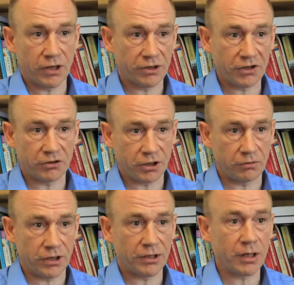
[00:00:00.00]
the
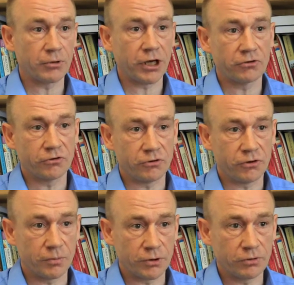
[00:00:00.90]
necessary adaptations to
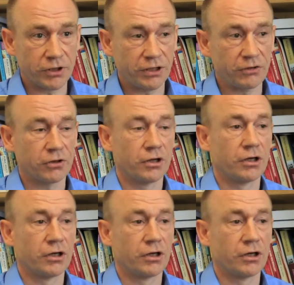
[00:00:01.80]
their buildings